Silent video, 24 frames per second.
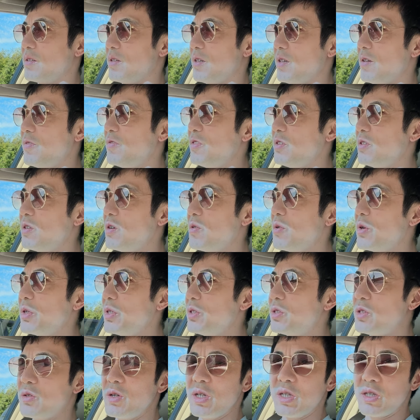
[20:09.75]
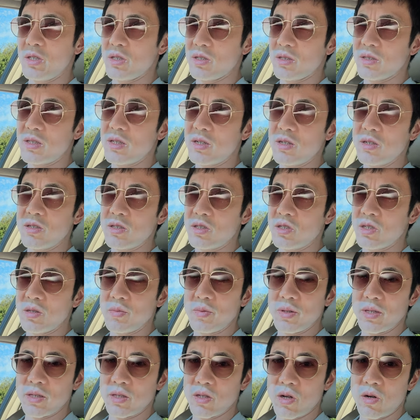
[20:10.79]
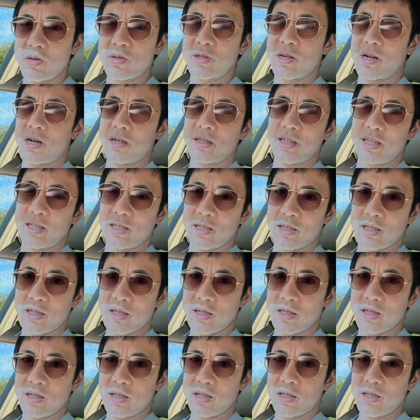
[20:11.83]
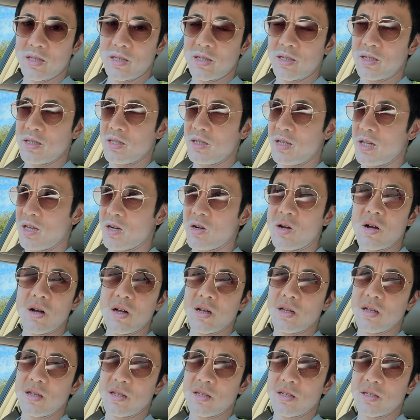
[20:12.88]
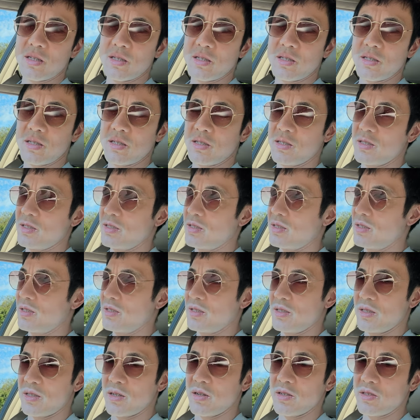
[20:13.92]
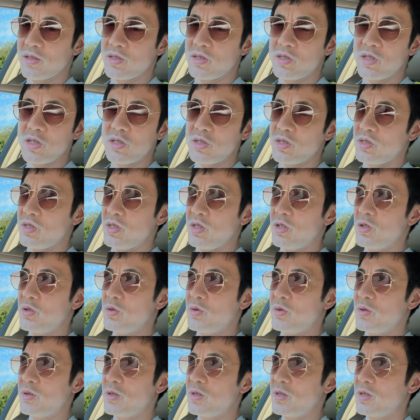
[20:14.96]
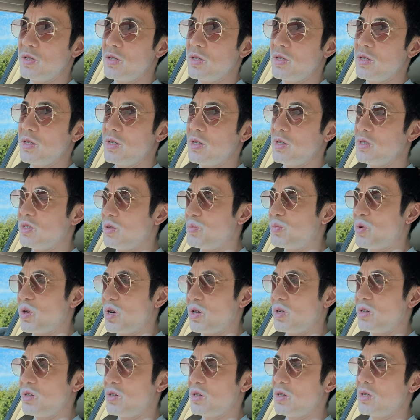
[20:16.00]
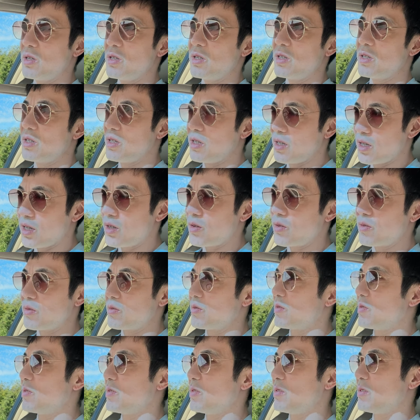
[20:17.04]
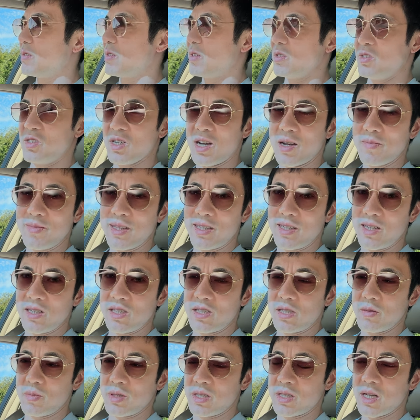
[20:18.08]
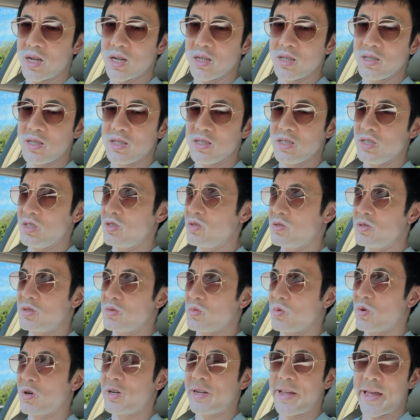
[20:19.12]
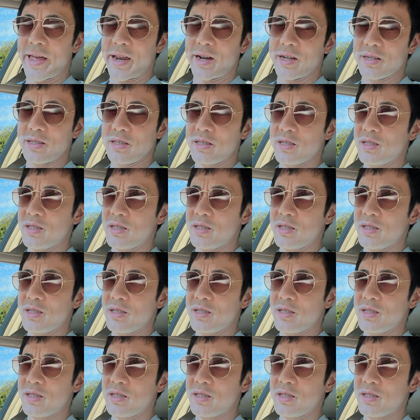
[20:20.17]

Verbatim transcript: if you know what you're doing, there should be no talking at all. It's just you, your partner, and the job that needs to be done and you just work at it